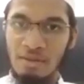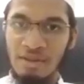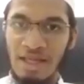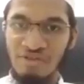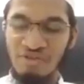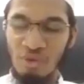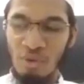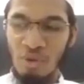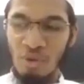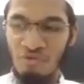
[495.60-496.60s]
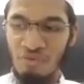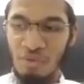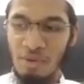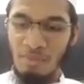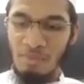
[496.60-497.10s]
The acts of
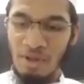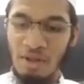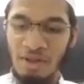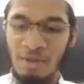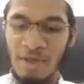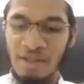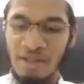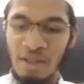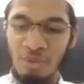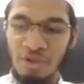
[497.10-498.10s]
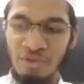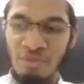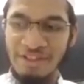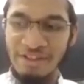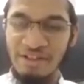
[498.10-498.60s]
ibadah, which we
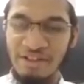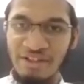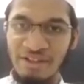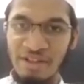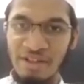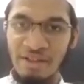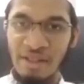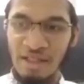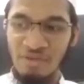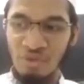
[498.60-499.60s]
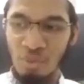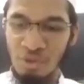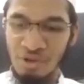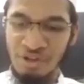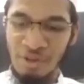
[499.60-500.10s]
mentioned yesterday, the acts of
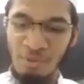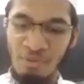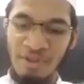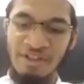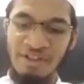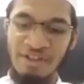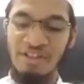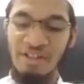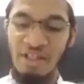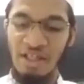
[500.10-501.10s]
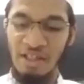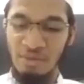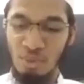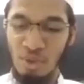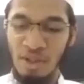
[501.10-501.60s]
worship we mentioned yesterday, like
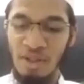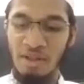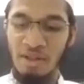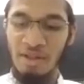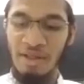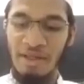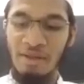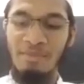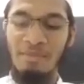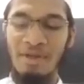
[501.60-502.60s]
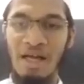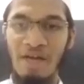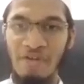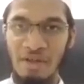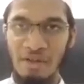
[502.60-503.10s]
dua, like
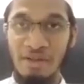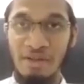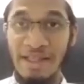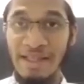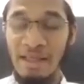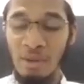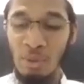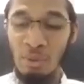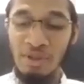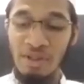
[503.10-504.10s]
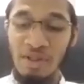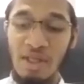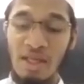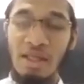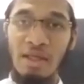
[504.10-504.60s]
having an, taking an oath,
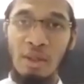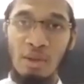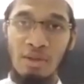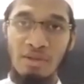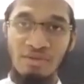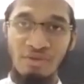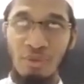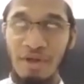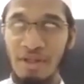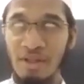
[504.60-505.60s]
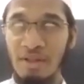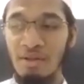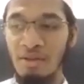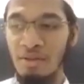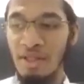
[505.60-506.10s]
like swearing,
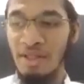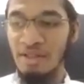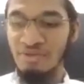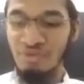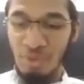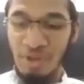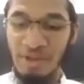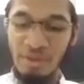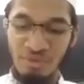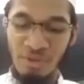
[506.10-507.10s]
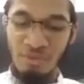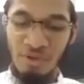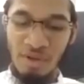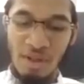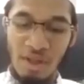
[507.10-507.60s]
or like swearing to
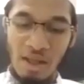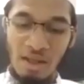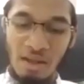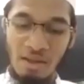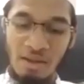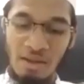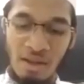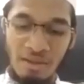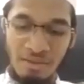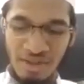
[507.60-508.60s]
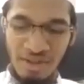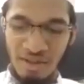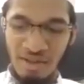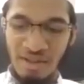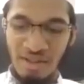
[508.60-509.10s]
someone other than
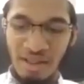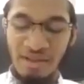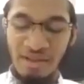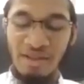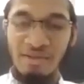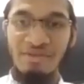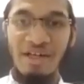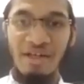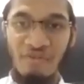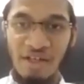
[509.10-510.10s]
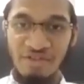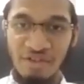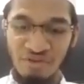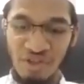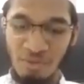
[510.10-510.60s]
Allah, and then sacrificing
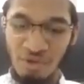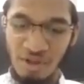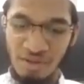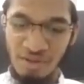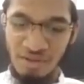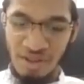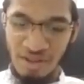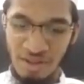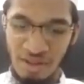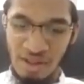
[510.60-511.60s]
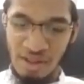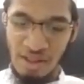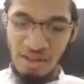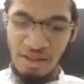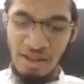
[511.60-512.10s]
to someone other than Allah,
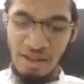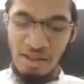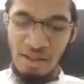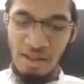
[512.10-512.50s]
and then,